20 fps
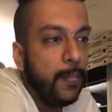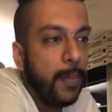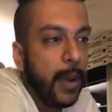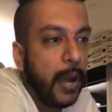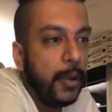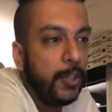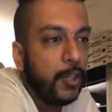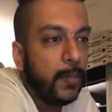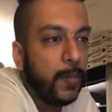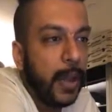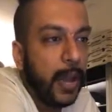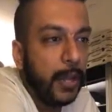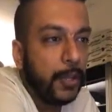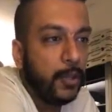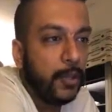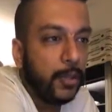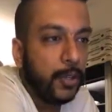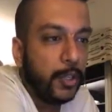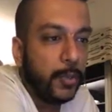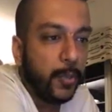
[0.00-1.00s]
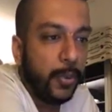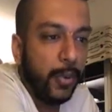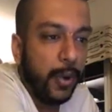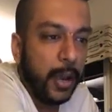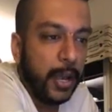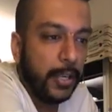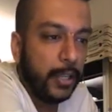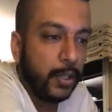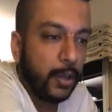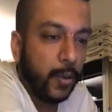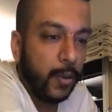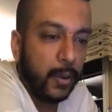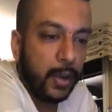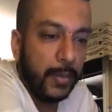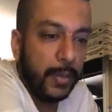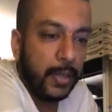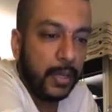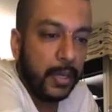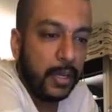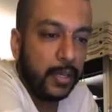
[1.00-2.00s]
bounced back to this price of,
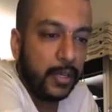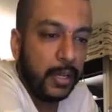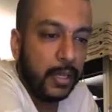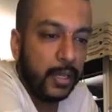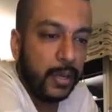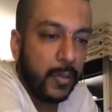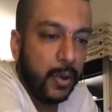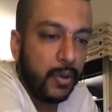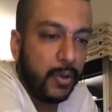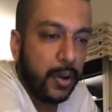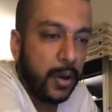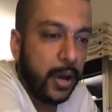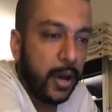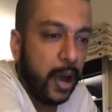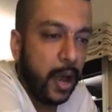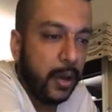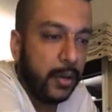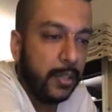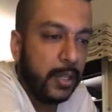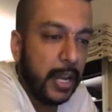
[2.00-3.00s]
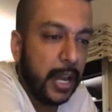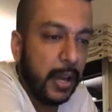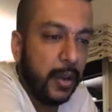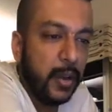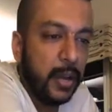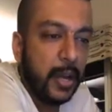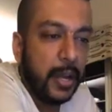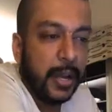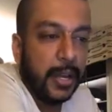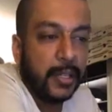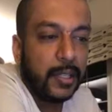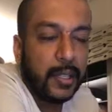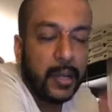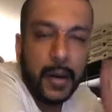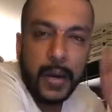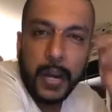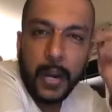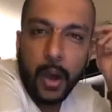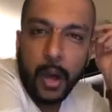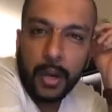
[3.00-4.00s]
I mean, it's around $30 now. It's
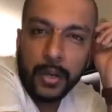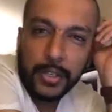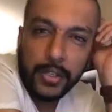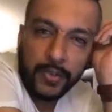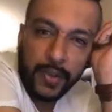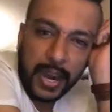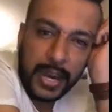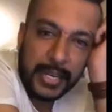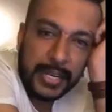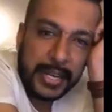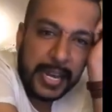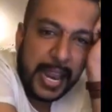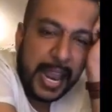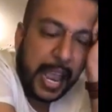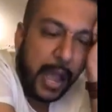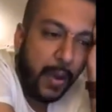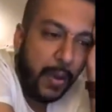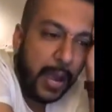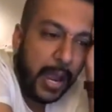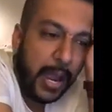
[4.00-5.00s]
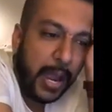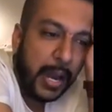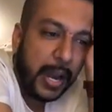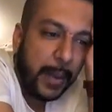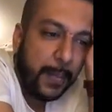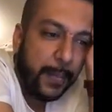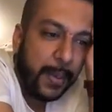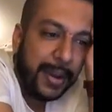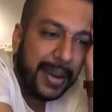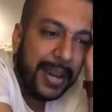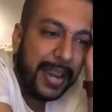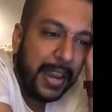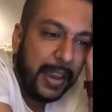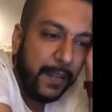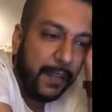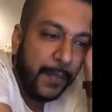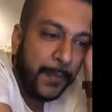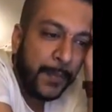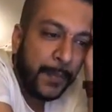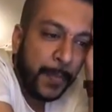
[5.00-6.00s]
$30 right now, and I
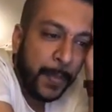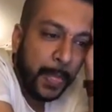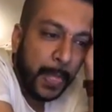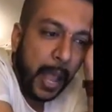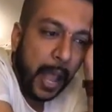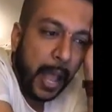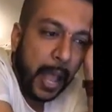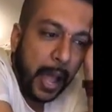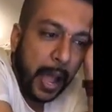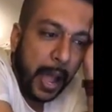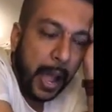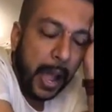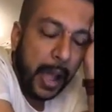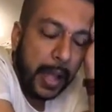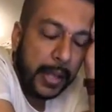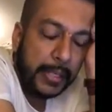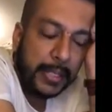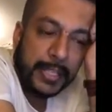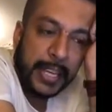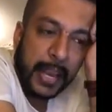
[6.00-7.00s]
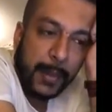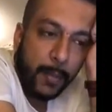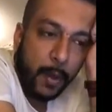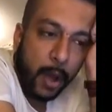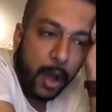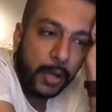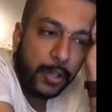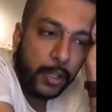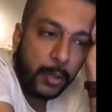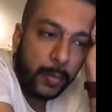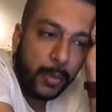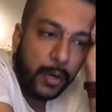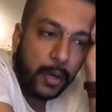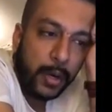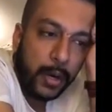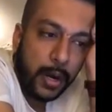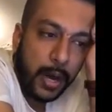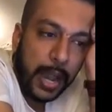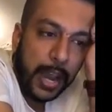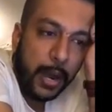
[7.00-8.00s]
believe same
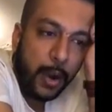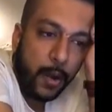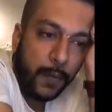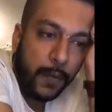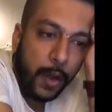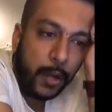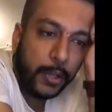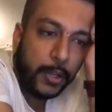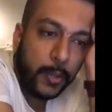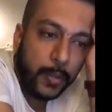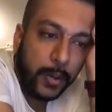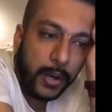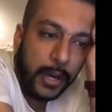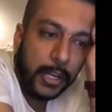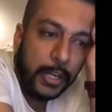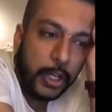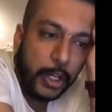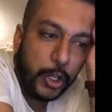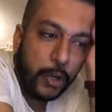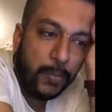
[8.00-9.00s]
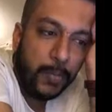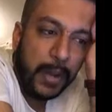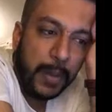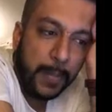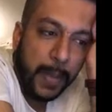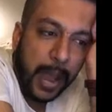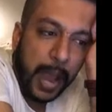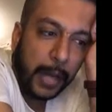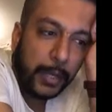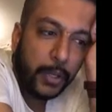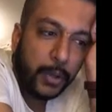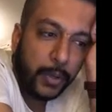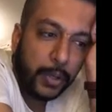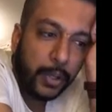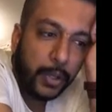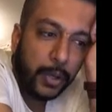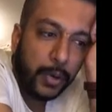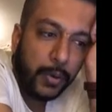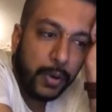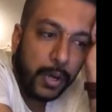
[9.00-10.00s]
end of October, it should be back
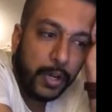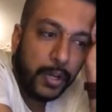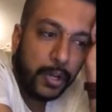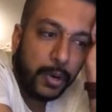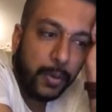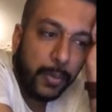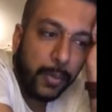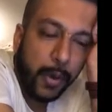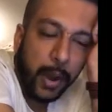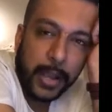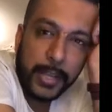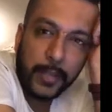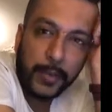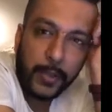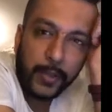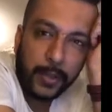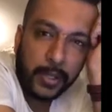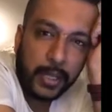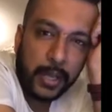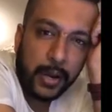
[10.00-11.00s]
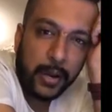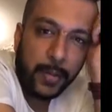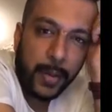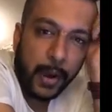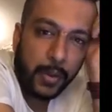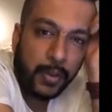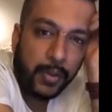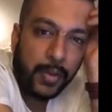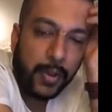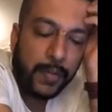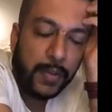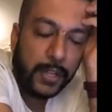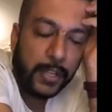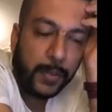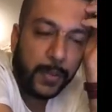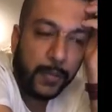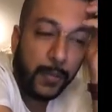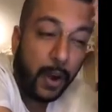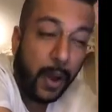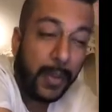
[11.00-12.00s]
to its original price, which was there about 3
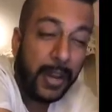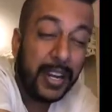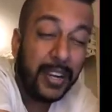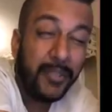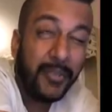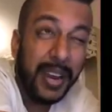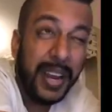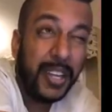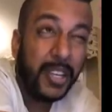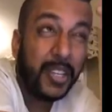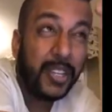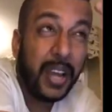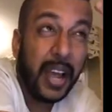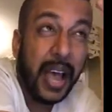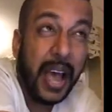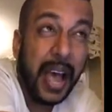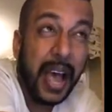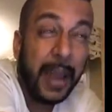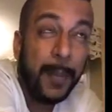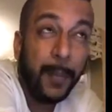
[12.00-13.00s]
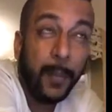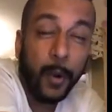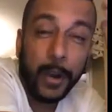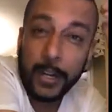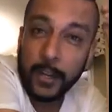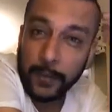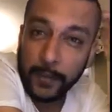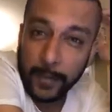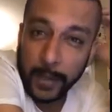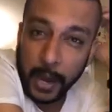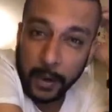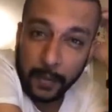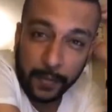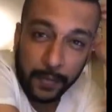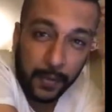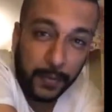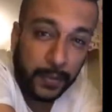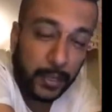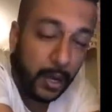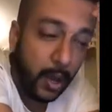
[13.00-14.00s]
weeks before. I mean, it reached a high point of
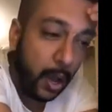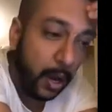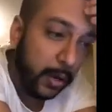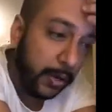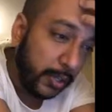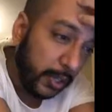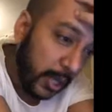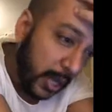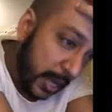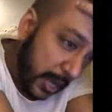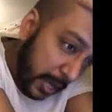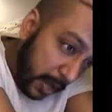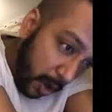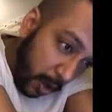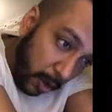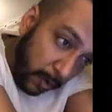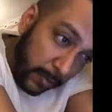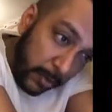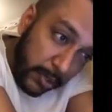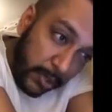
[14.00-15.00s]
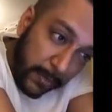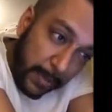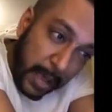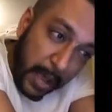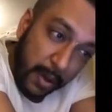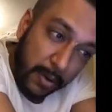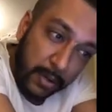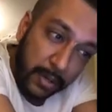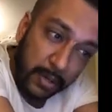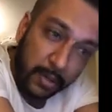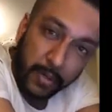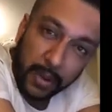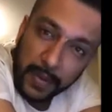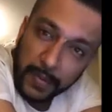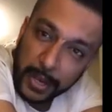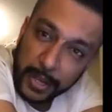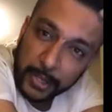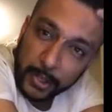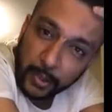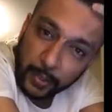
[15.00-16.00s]
about $50 almost about
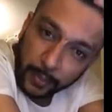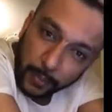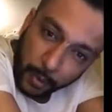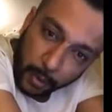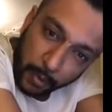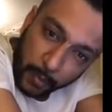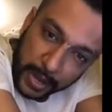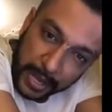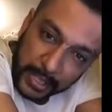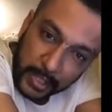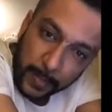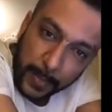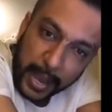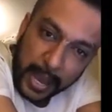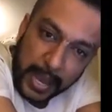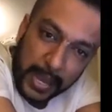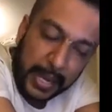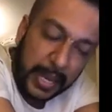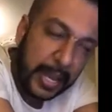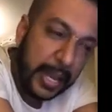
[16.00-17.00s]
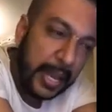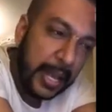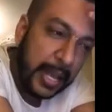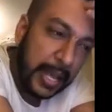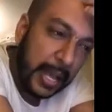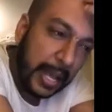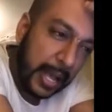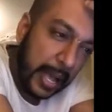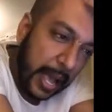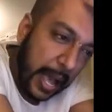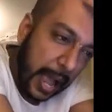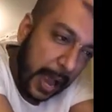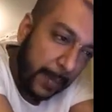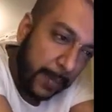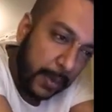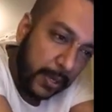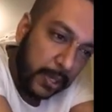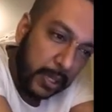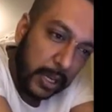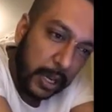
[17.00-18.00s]
3 weeks to 4 weeks back.
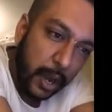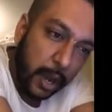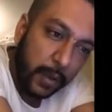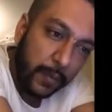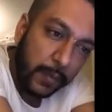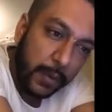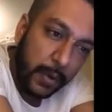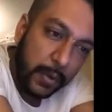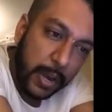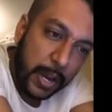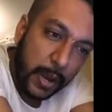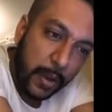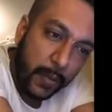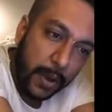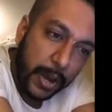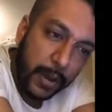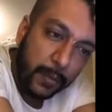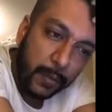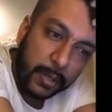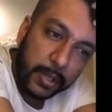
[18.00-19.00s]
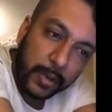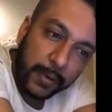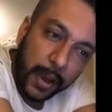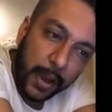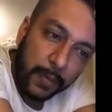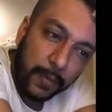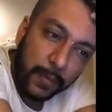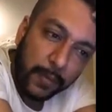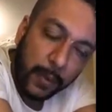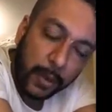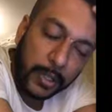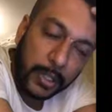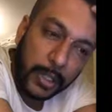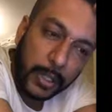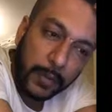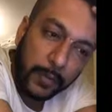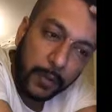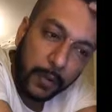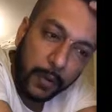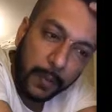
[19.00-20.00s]
I personally got a few Neo when it was around
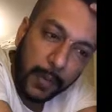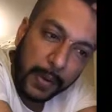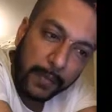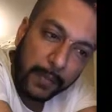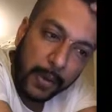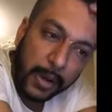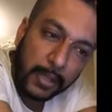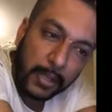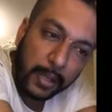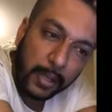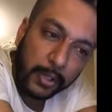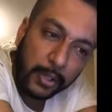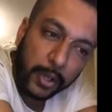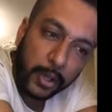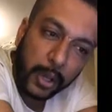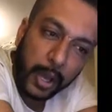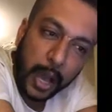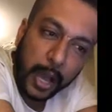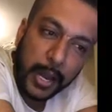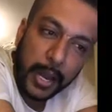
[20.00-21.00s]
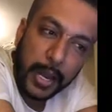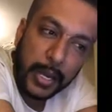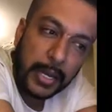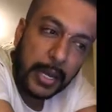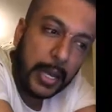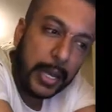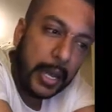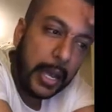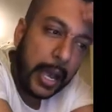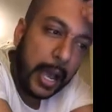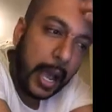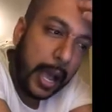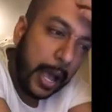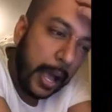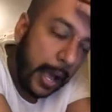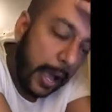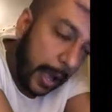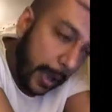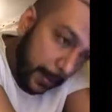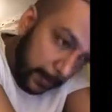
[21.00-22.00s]
40. A few of my friends also got it.
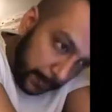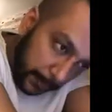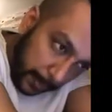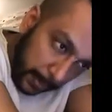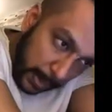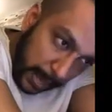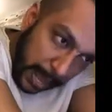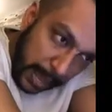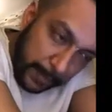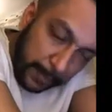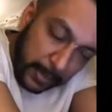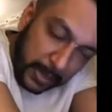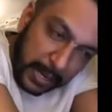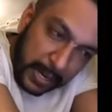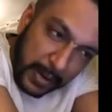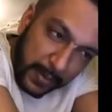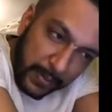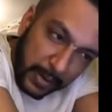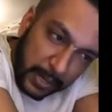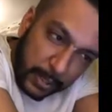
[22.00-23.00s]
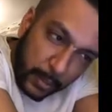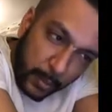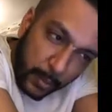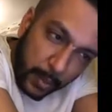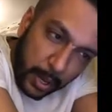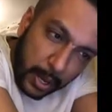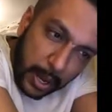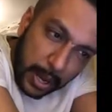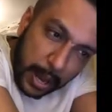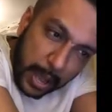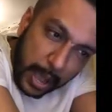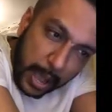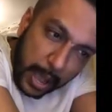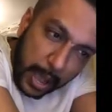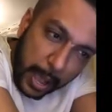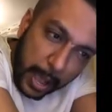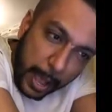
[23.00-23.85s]
I believe it will